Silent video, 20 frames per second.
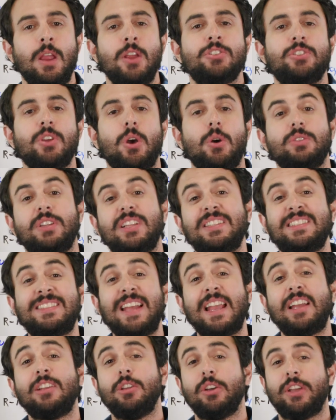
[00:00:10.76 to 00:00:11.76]
So let's
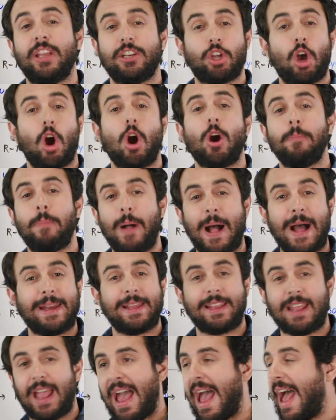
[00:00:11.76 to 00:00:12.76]
take a look at
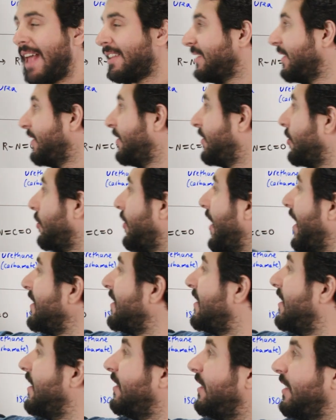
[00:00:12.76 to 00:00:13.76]
carbonic acid. So
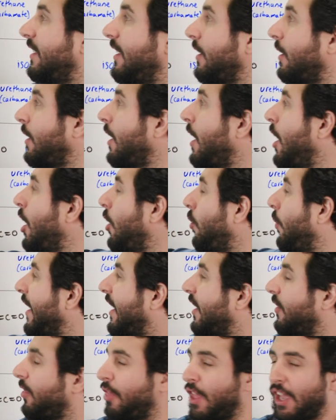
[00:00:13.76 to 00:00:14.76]
that's this here. We
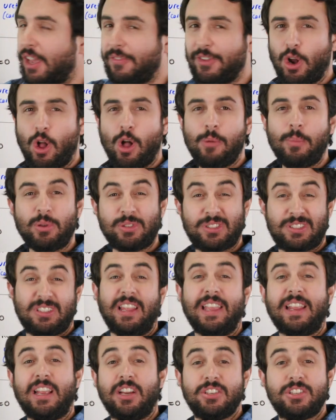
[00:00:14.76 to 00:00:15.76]
can think of it almost
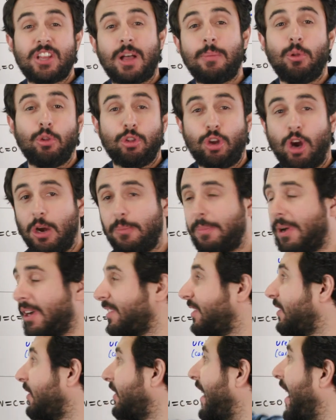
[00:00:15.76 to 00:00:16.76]
like a double
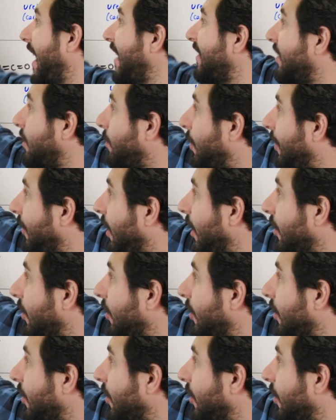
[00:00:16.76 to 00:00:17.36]
carboxylic acid. We've